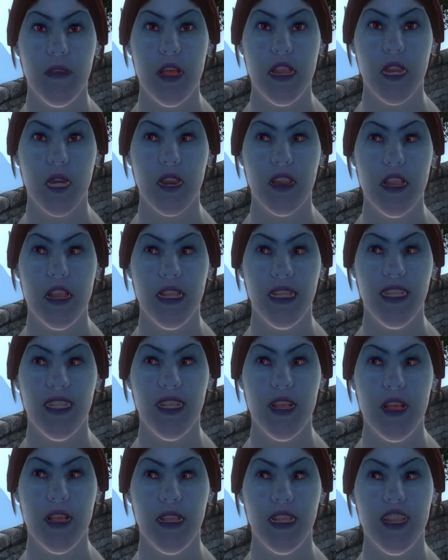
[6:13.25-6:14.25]
but in this
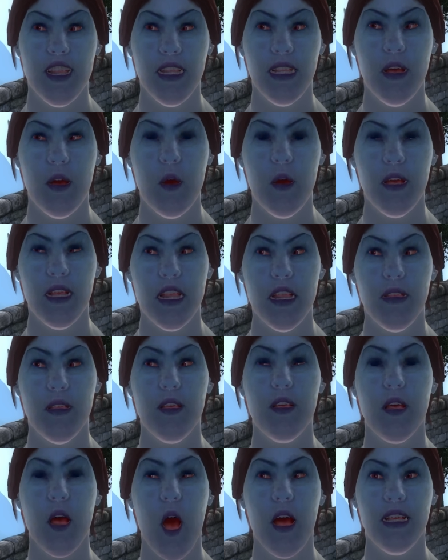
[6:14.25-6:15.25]
case he sounded
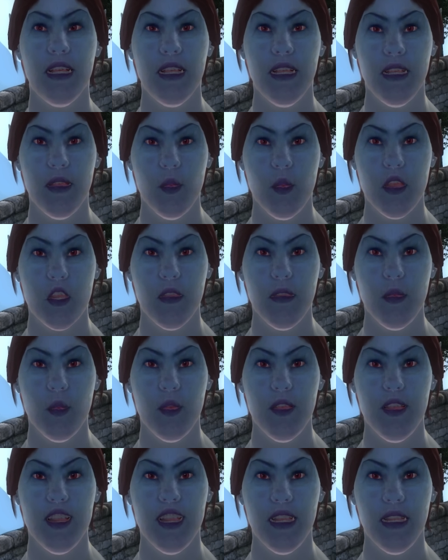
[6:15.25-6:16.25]
earnest, which
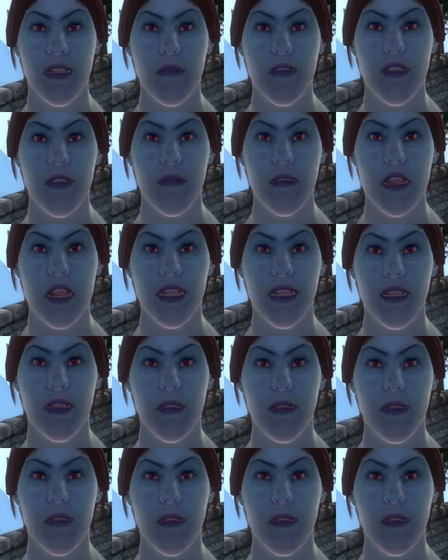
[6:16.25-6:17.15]
worries me a bit.